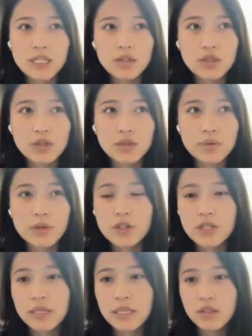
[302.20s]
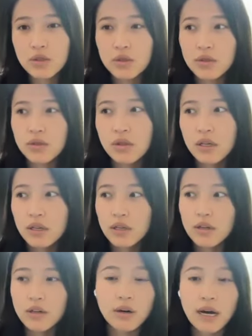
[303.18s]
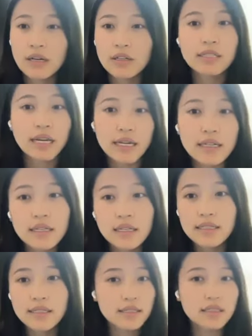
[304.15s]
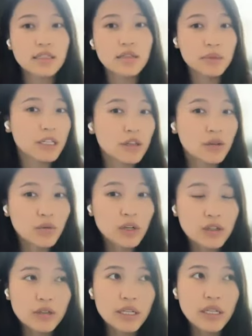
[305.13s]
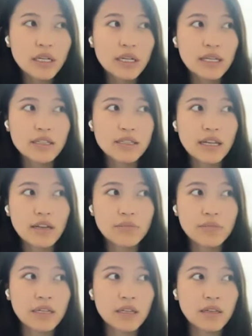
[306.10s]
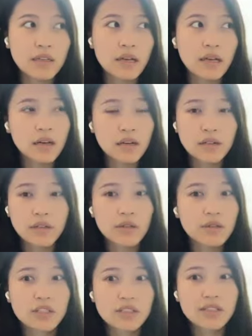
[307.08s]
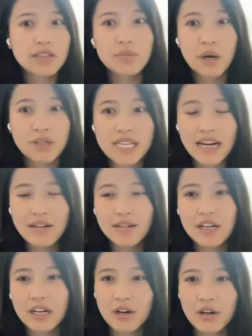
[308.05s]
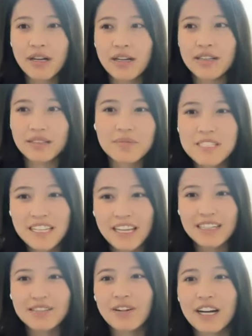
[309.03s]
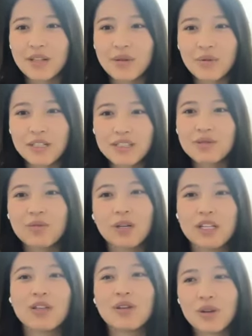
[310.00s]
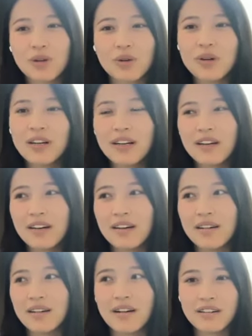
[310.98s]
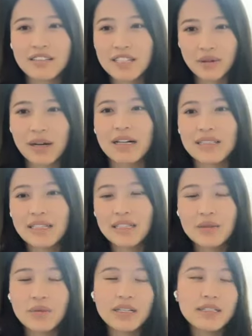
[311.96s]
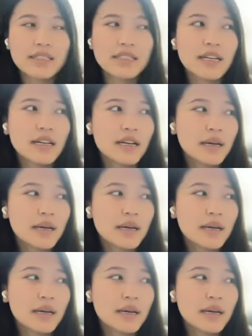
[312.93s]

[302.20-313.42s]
wanted to push me to go outside and see the bigger world instead of being, just a small town girl and satisfied with what you are surrounded with.